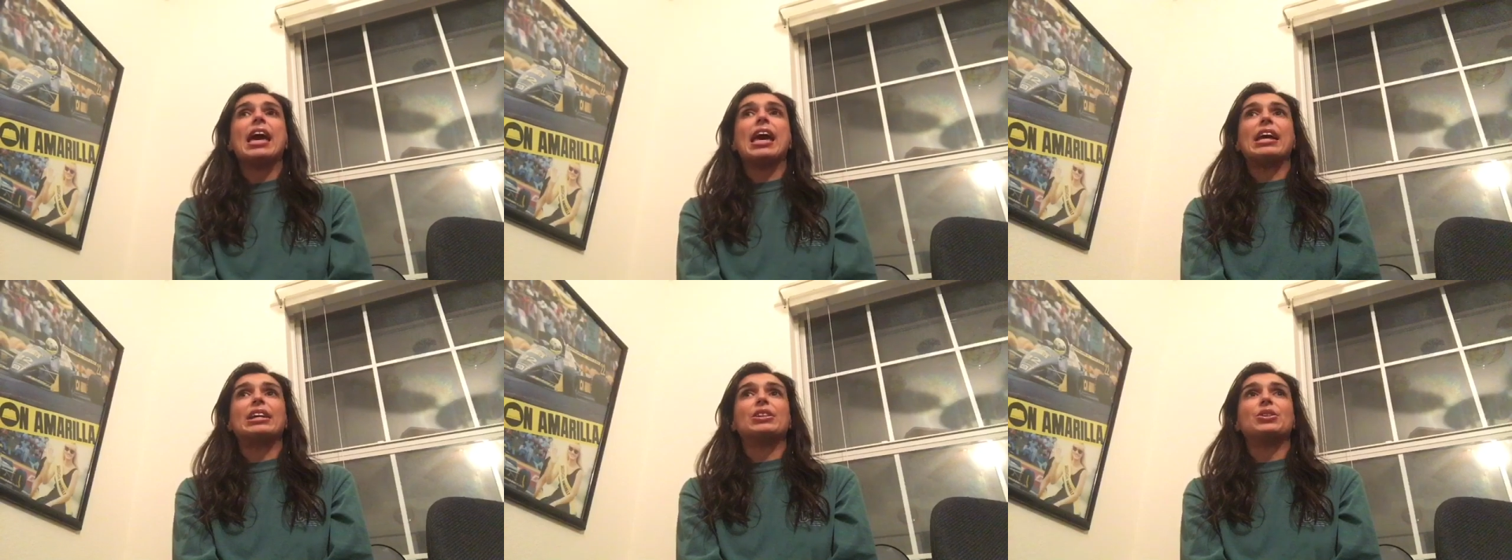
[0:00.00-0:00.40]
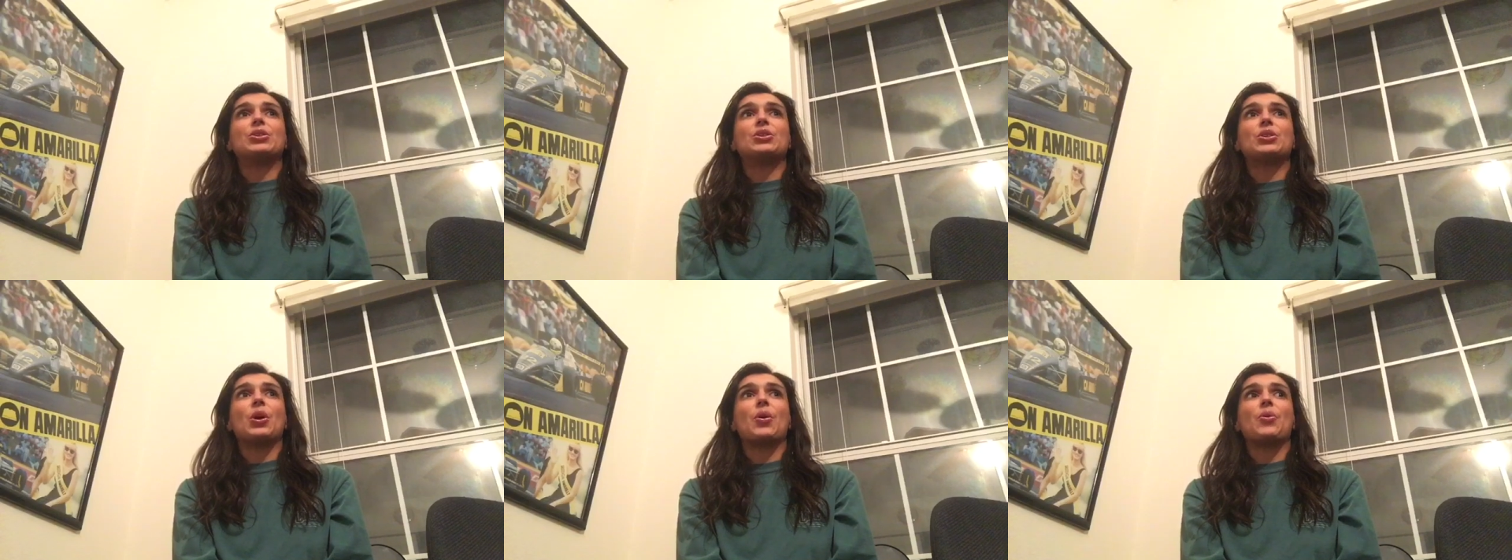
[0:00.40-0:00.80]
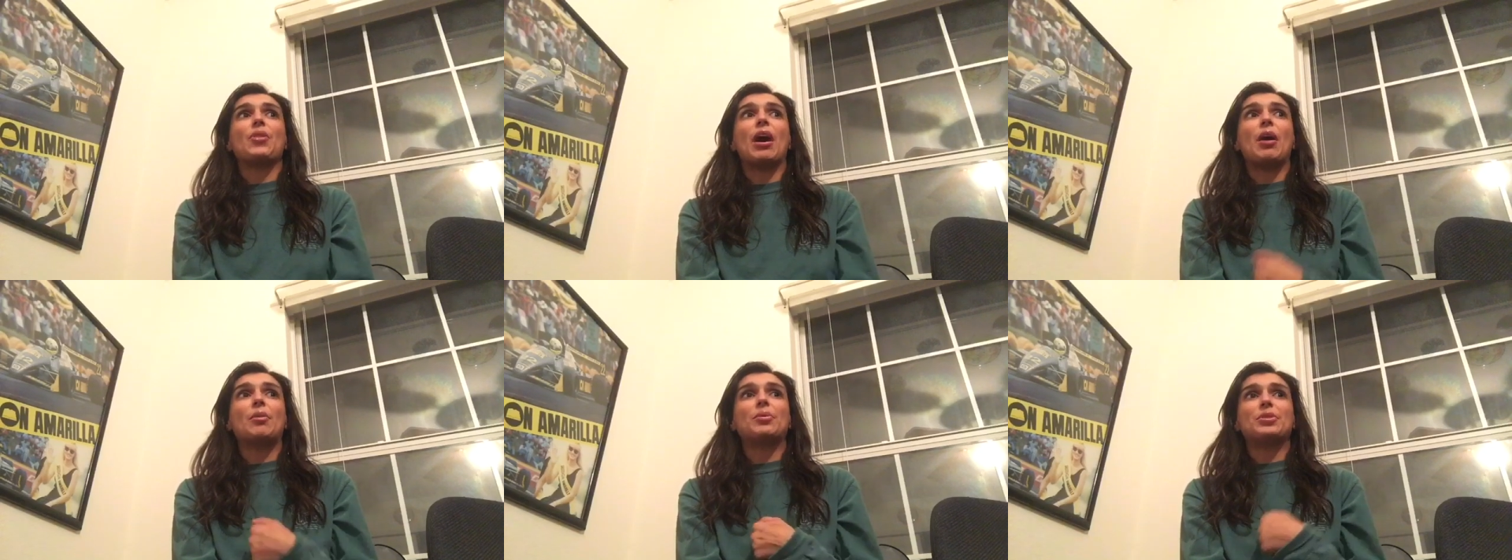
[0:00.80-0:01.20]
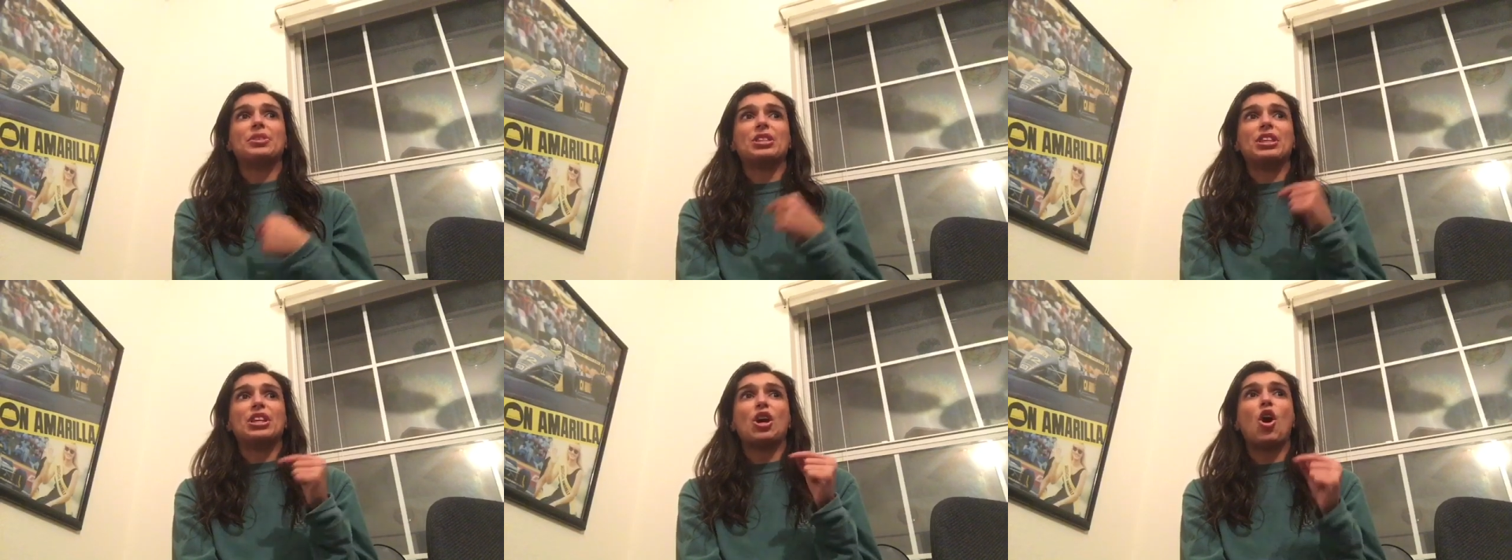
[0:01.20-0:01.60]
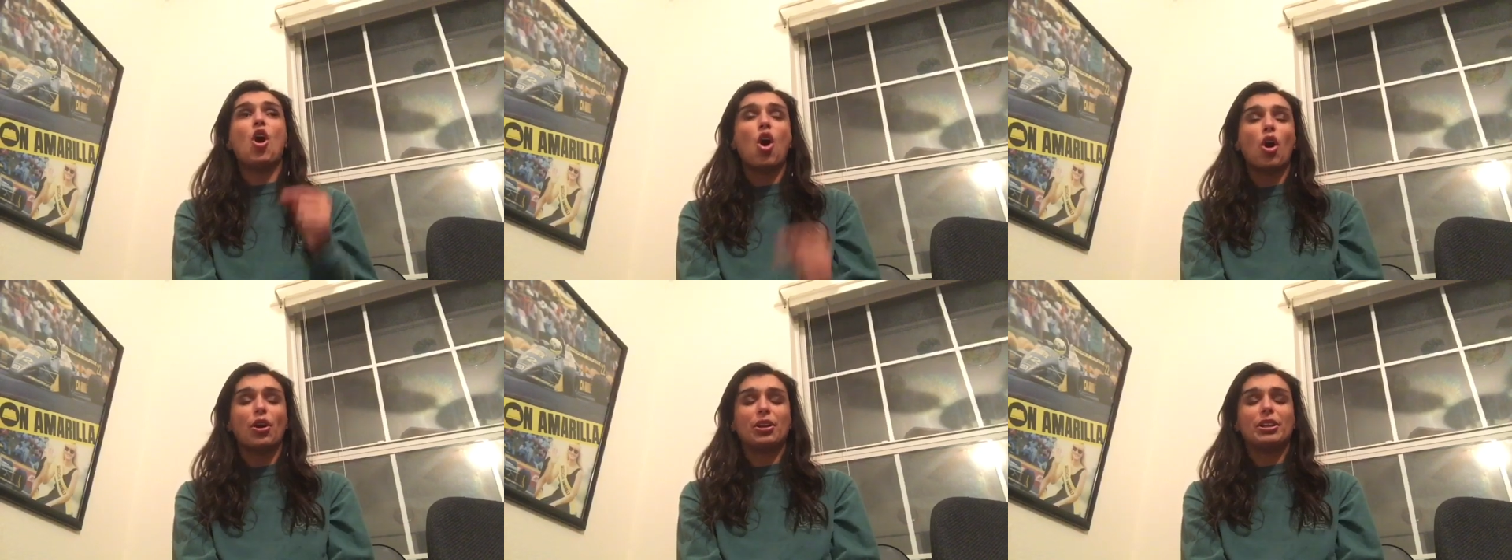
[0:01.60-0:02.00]
and so that was the
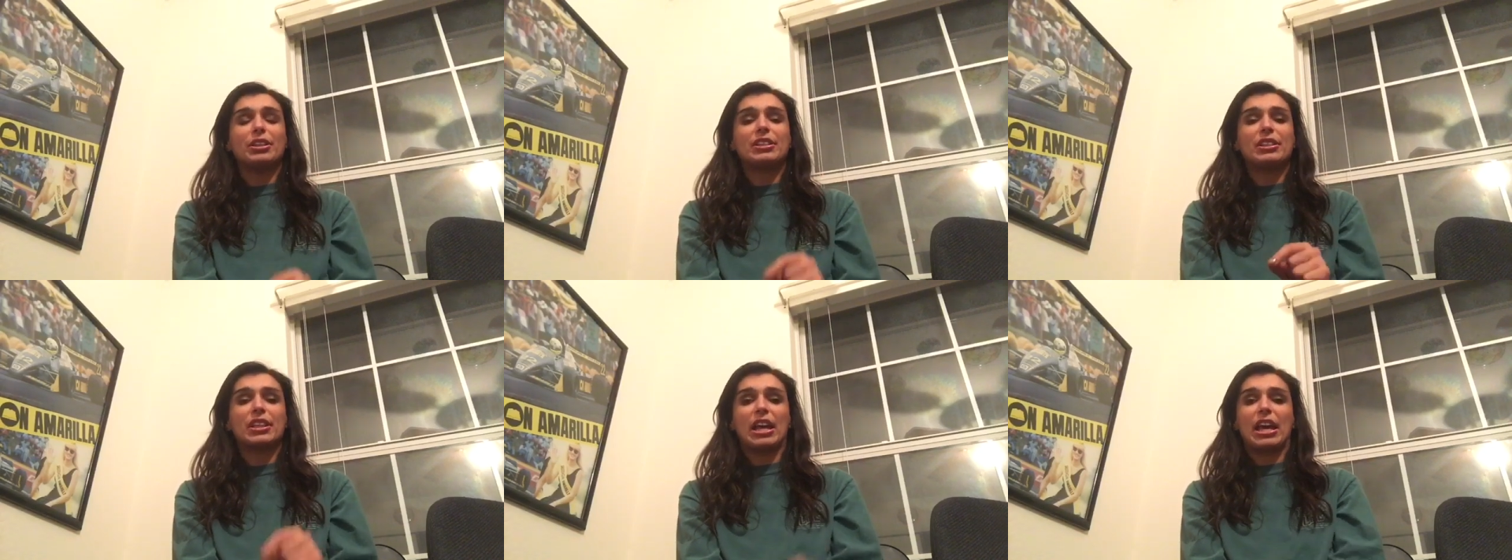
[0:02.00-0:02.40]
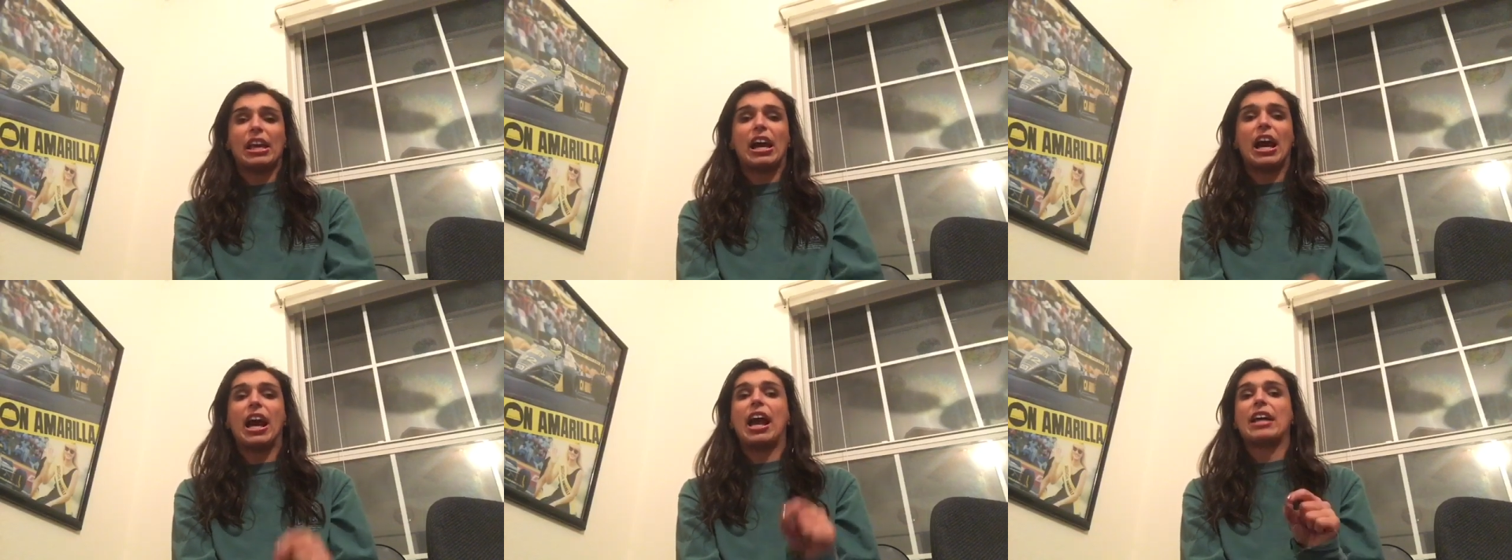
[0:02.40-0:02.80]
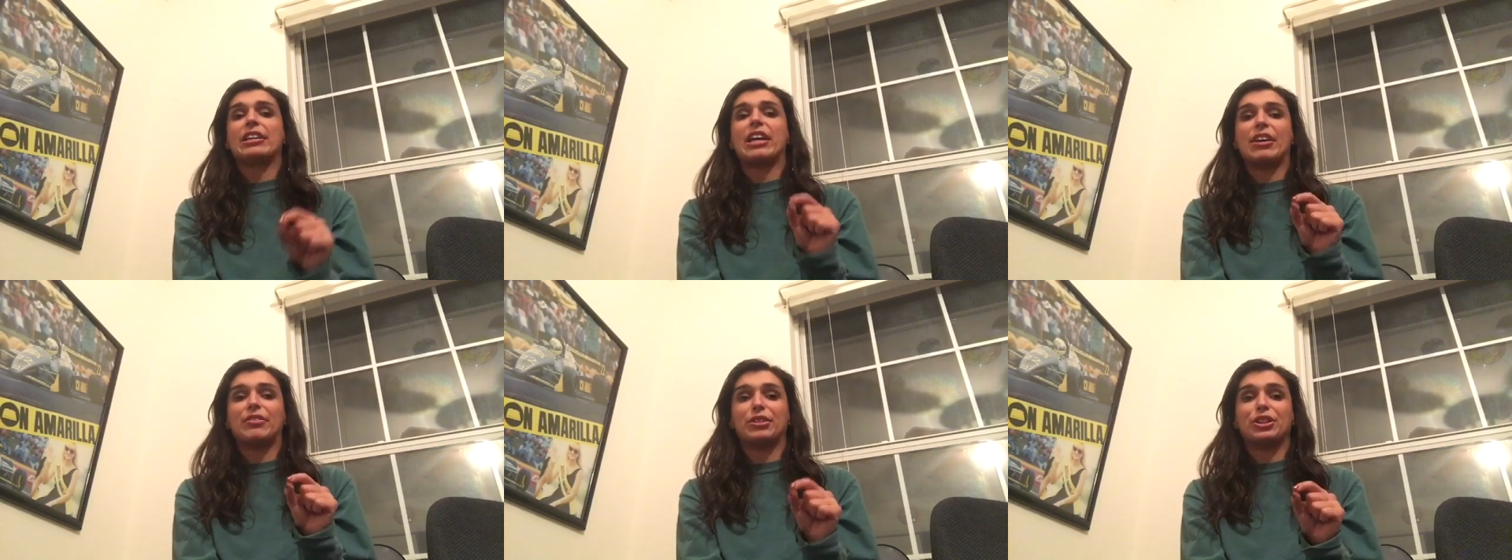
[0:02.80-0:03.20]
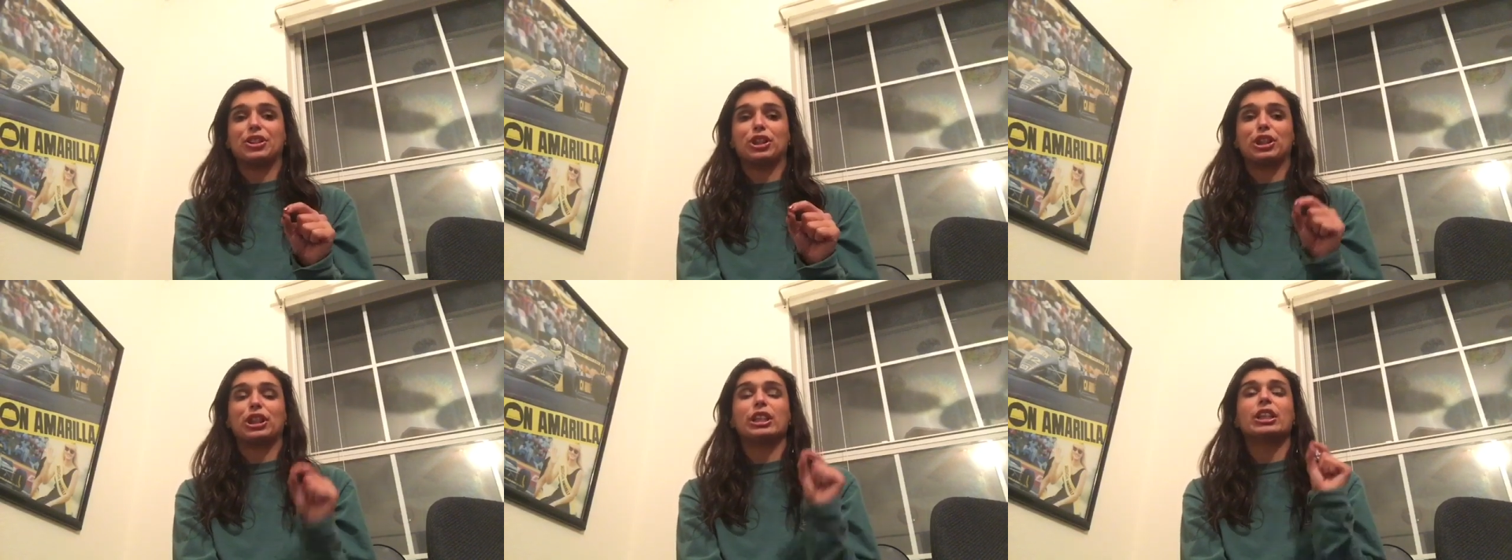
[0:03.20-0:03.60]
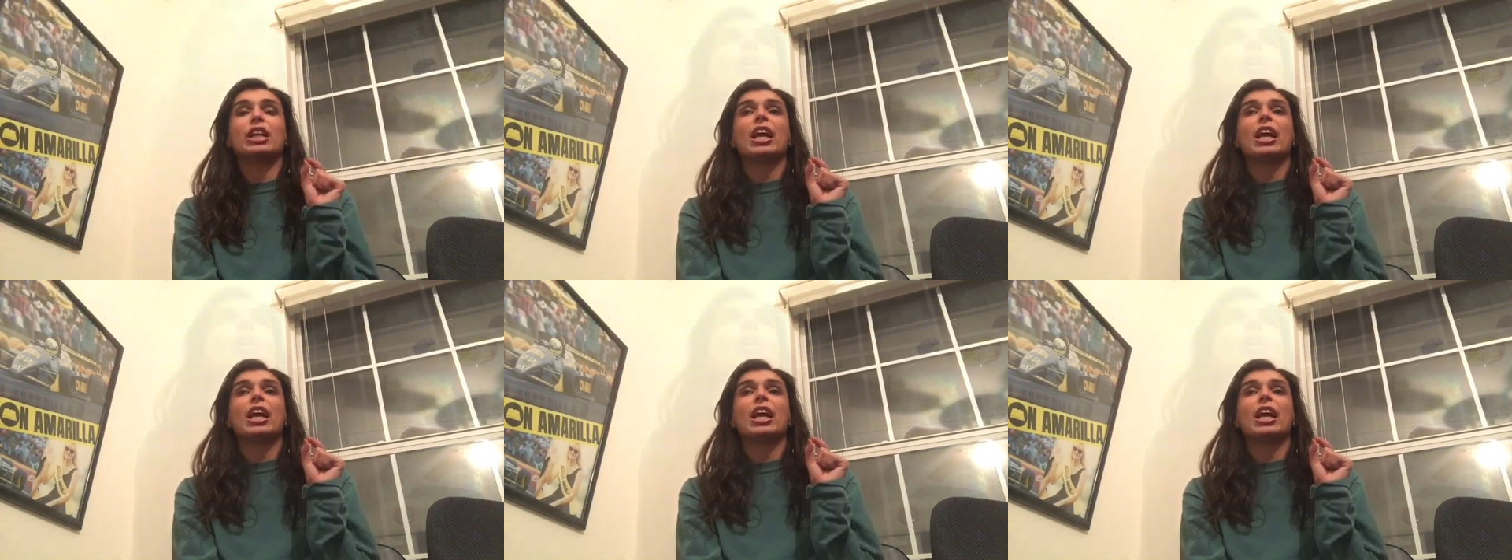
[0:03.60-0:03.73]
hardest thing I had to ever endure.